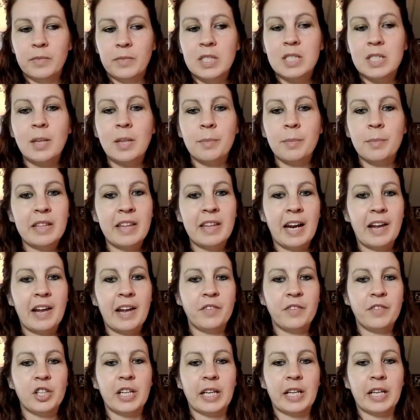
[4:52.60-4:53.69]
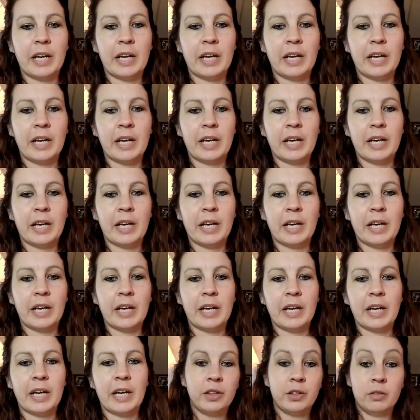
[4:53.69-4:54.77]
something that I feel like I've carried
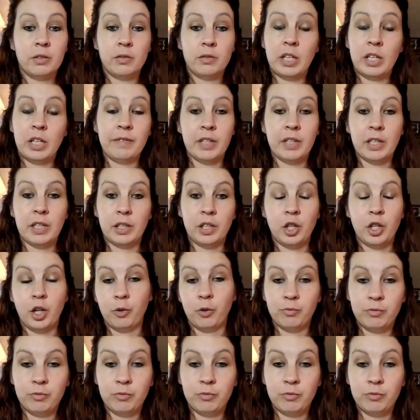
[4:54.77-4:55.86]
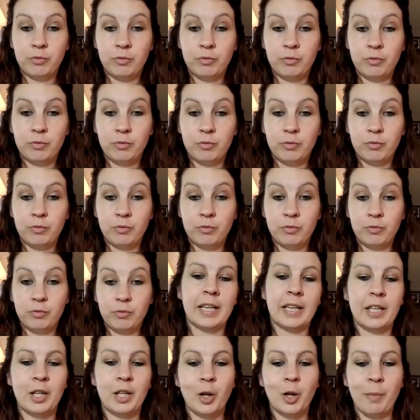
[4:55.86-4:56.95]
on even, now is
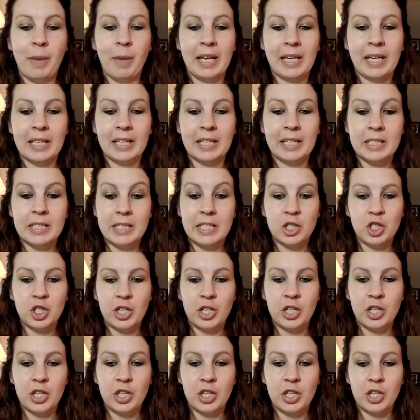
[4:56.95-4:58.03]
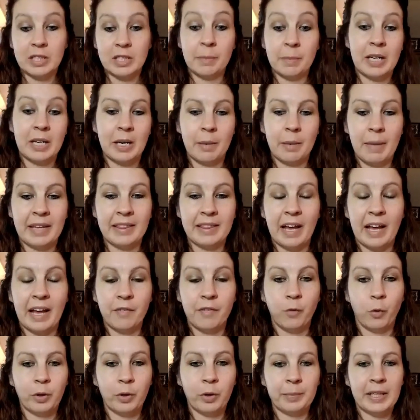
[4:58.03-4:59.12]
like, making a decision. I want somebody to make that
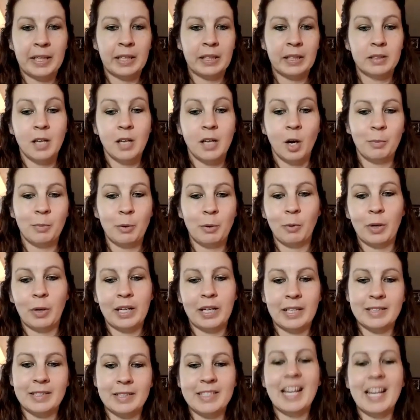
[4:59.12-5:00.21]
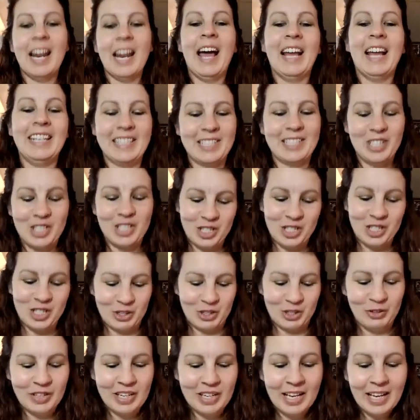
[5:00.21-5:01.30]
for me and tell me what it is I need to
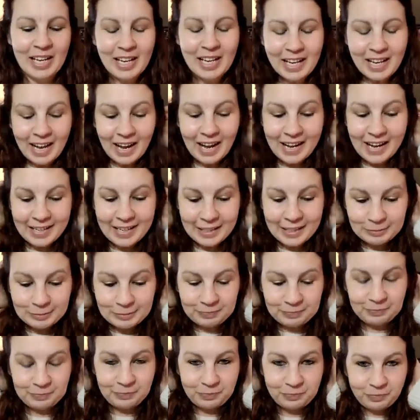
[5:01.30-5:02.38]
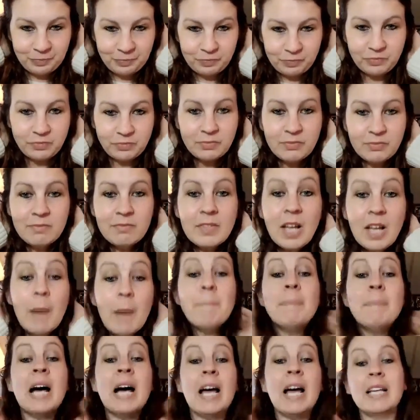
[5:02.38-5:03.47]
do.
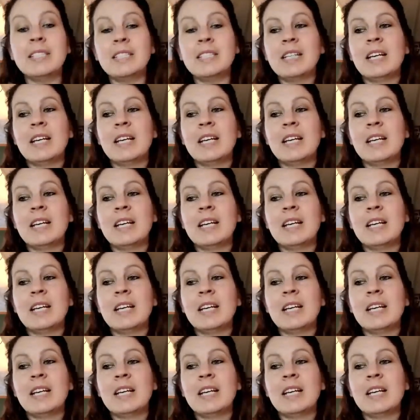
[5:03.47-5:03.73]
But